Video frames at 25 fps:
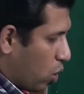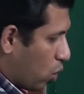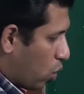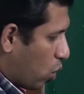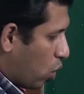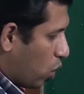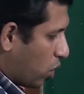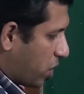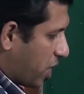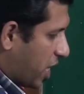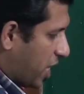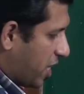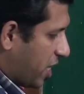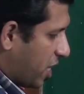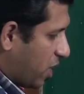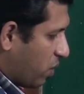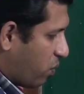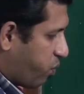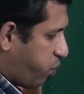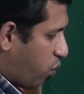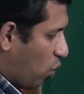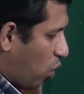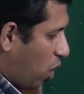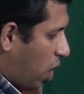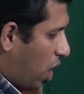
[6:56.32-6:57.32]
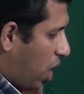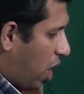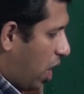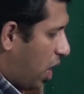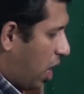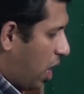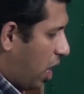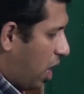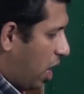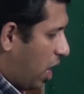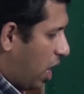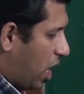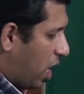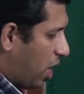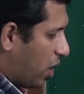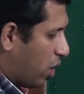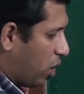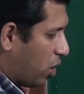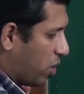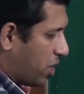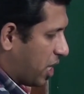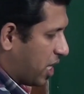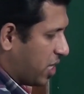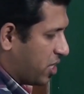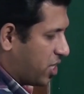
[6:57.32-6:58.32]
rotated full
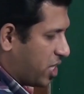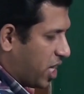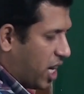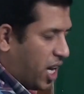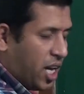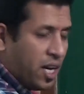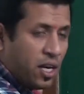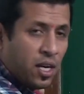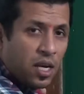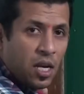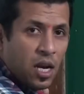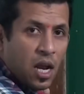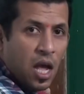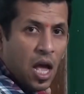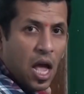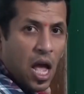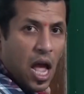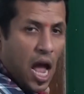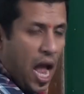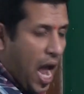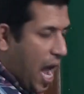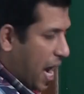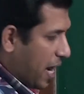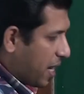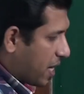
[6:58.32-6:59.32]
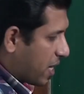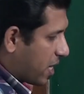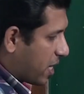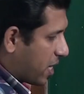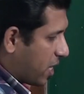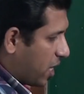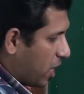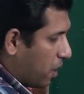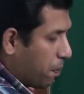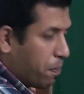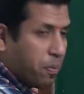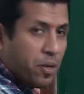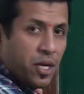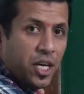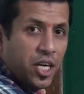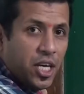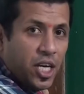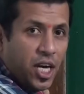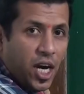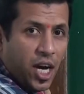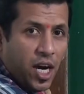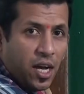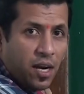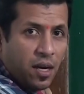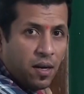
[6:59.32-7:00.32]
rotation and keep
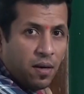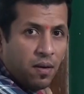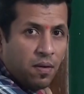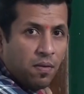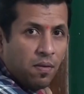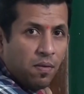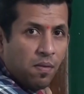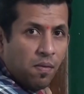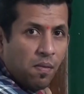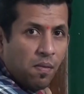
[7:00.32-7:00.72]
here.